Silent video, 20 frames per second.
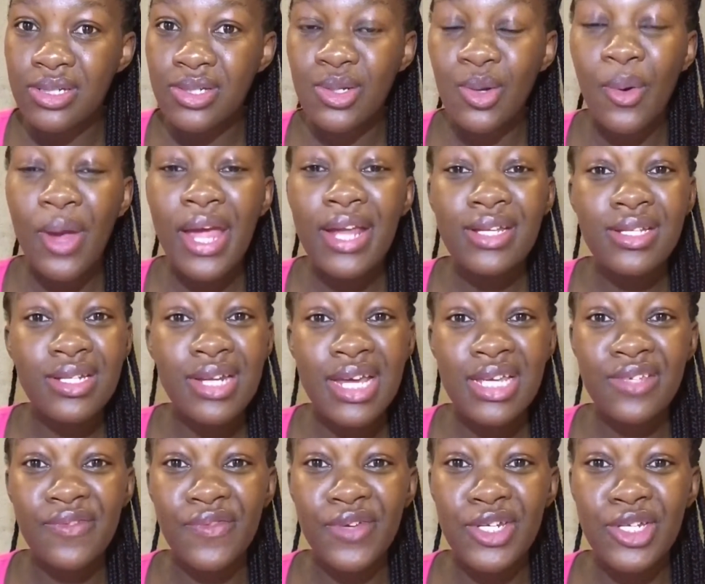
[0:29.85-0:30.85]
So, in
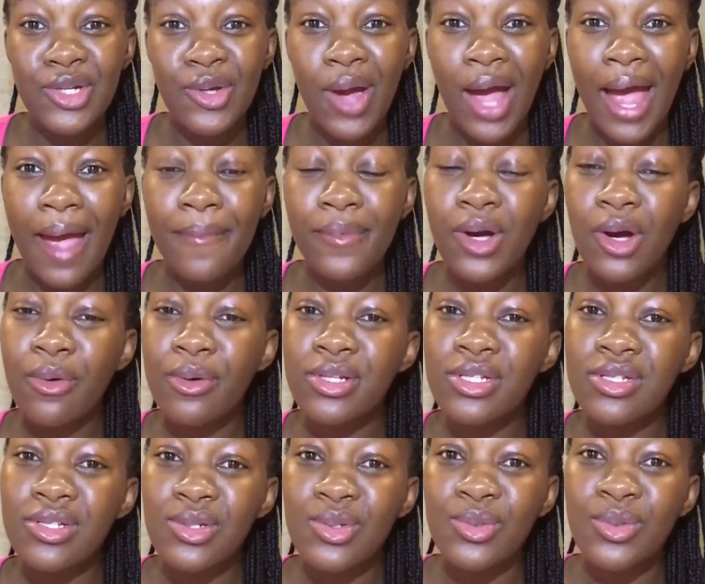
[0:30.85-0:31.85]
today's video, I'm
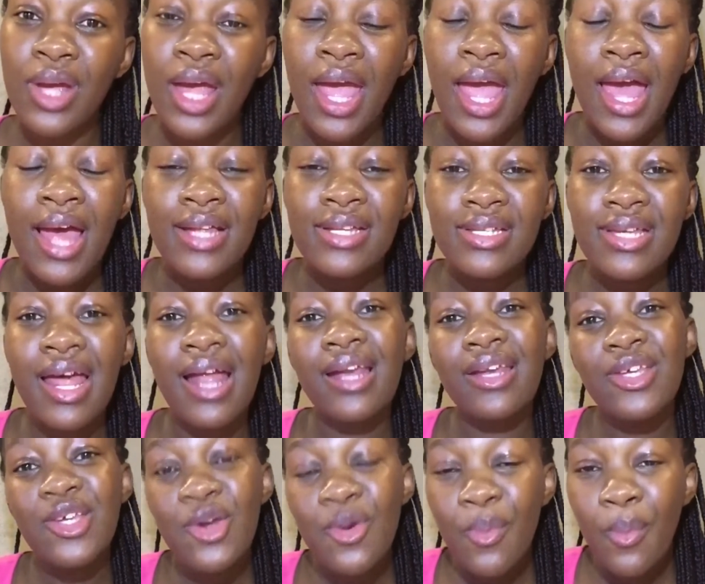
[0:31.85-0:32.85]
going to tell
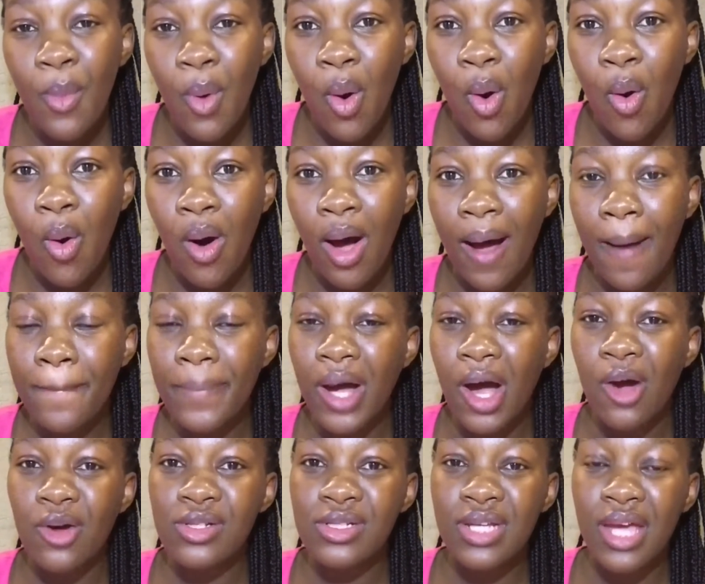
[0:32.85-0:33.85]
you more
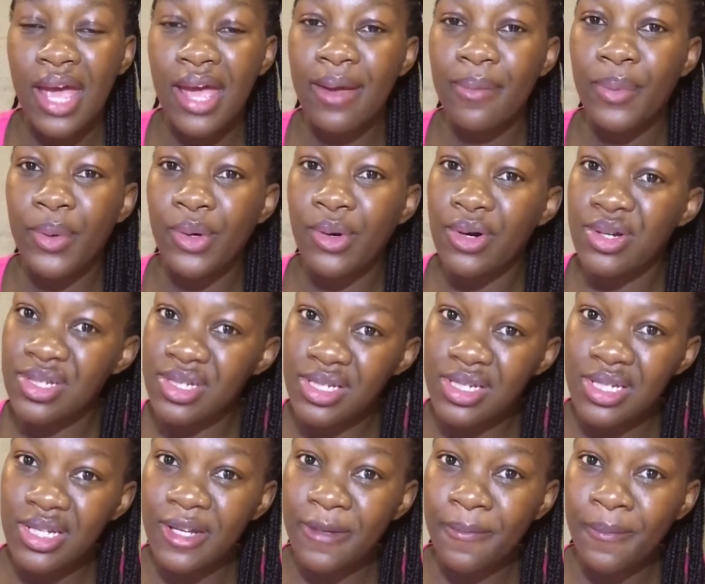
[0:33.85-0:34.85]
about hair
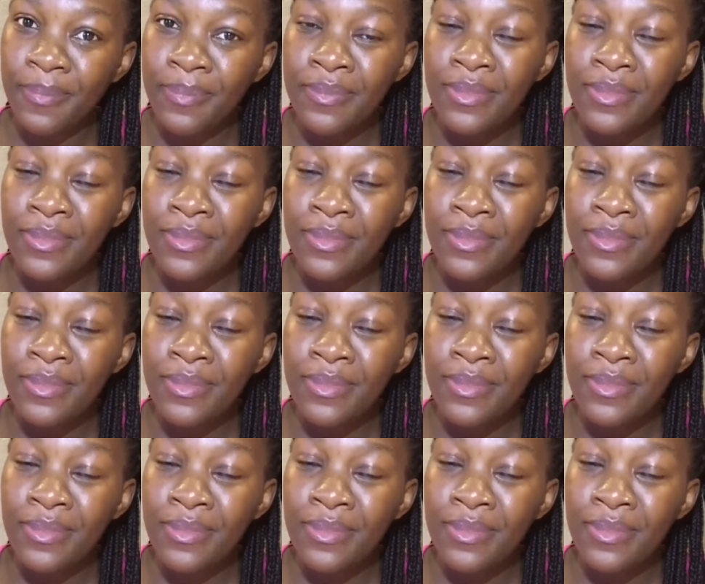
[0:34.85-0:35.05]
porosity